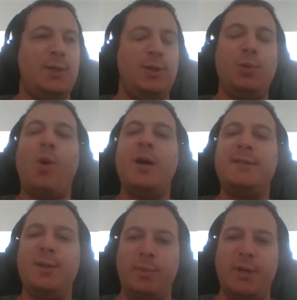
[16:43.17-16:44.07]
you
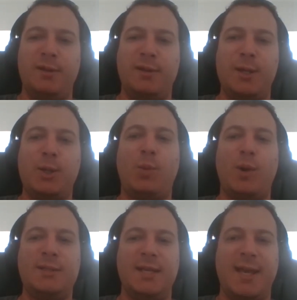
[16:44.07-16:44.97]
want to be there you
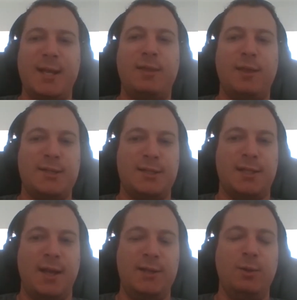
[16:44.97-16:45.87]
want to get things
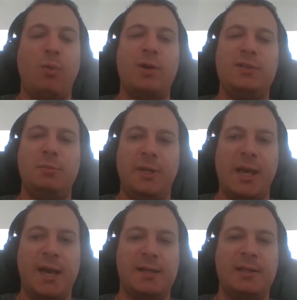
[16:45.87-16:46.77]
done you want to
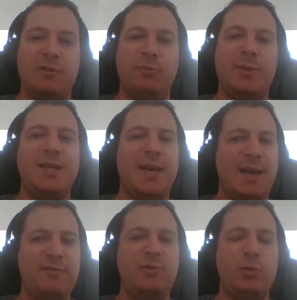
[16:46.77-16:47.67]
be active but you
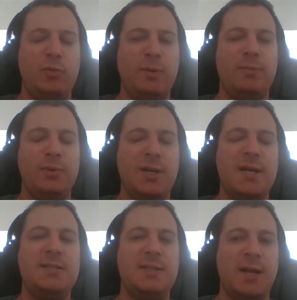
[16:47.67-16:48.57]
have to remember
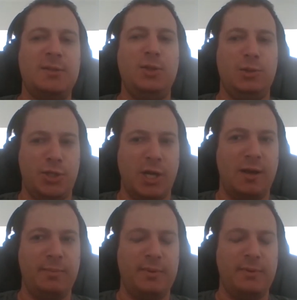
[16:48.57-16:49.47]
it's not your
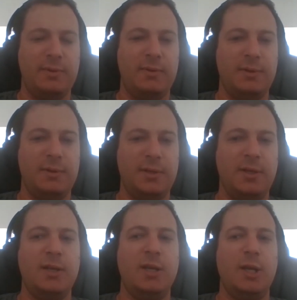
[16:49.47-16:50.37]
job
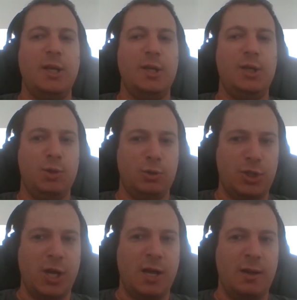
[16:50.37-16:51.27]
your
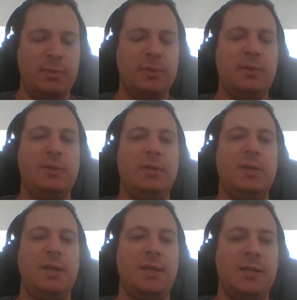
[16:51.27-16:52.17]
job
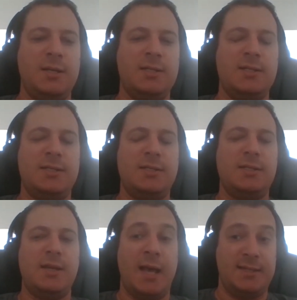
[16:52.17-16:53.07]

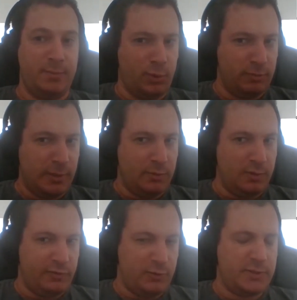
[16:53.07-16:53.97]
is as a board member
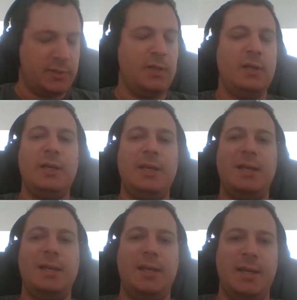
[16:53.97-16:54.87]
of course
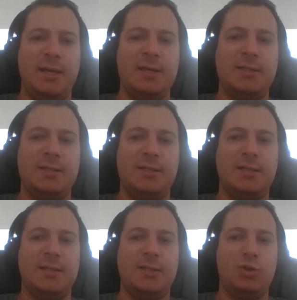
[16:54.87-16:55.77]

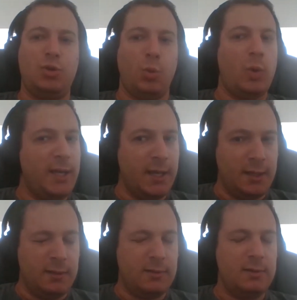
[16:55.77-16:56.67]
is to weigh
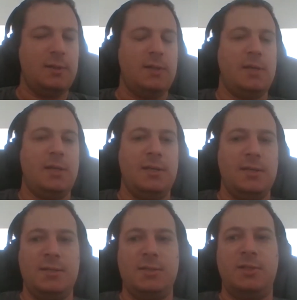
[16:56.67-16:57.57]
in
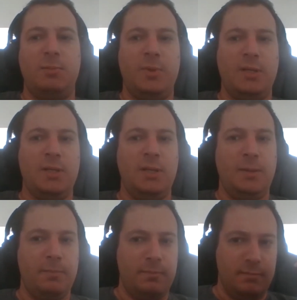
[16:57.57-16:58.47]
is to be